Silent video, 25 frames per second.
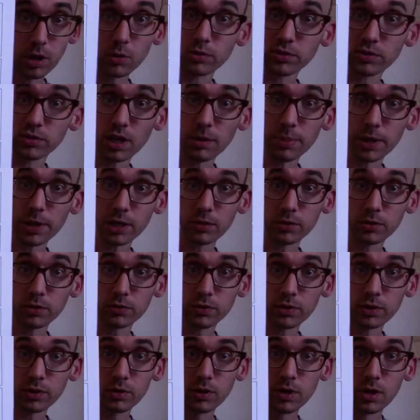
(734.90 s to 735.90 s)
oh, it's not
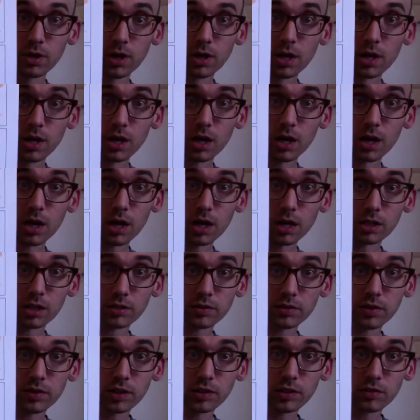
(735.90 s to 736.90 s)
backwards for you?
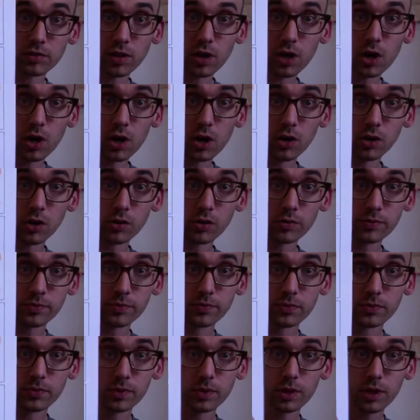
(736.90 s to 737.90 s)
It says, oh,
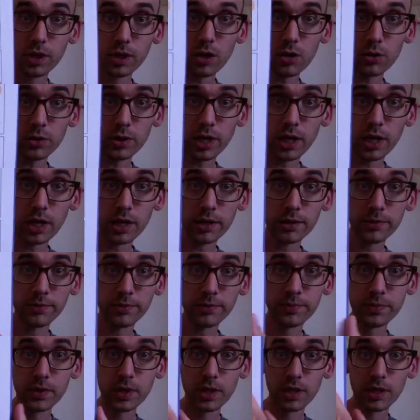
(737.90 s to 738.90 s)

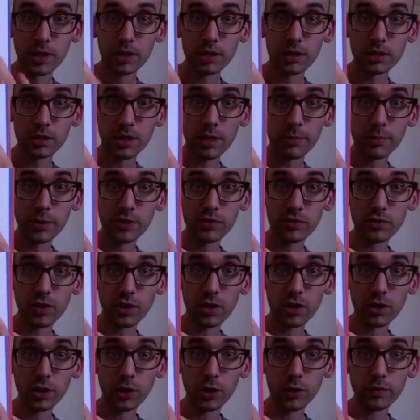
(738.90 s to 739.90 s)
okay, let me
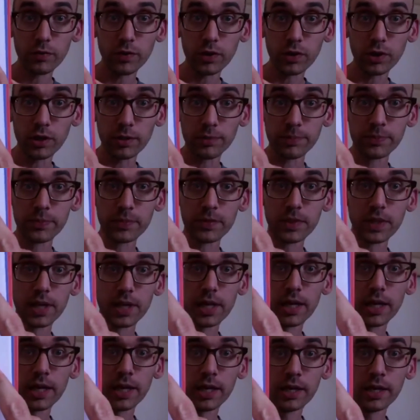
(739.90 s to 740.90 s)
start over.
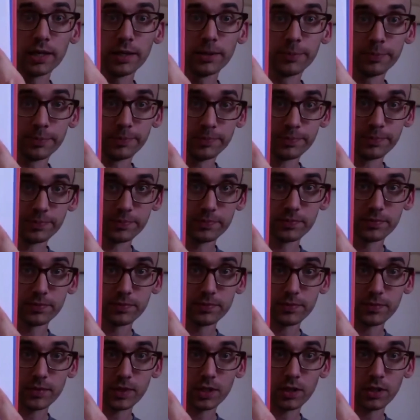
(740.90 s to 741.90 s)

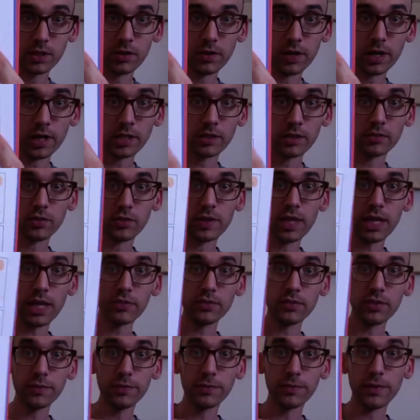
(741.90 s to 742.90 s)
All right, so
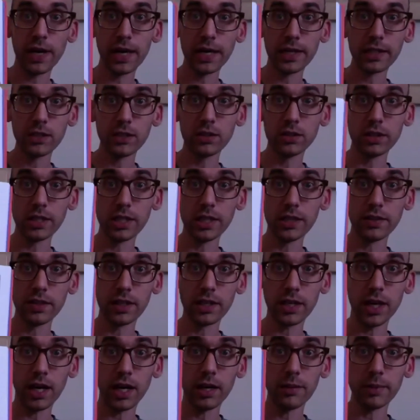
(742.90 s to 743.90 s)
that's the final in
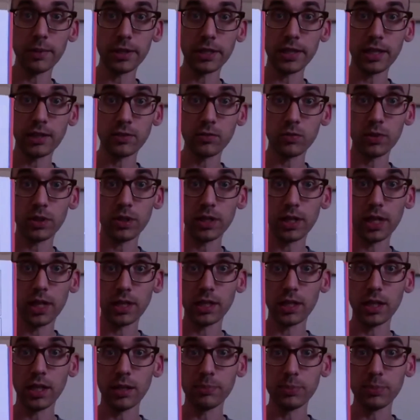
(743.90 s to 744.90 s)
the comic. That's what it
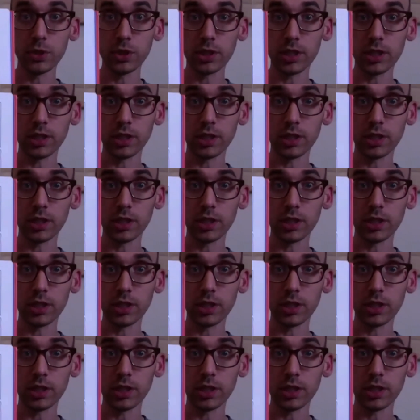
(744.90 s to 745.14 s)
ended up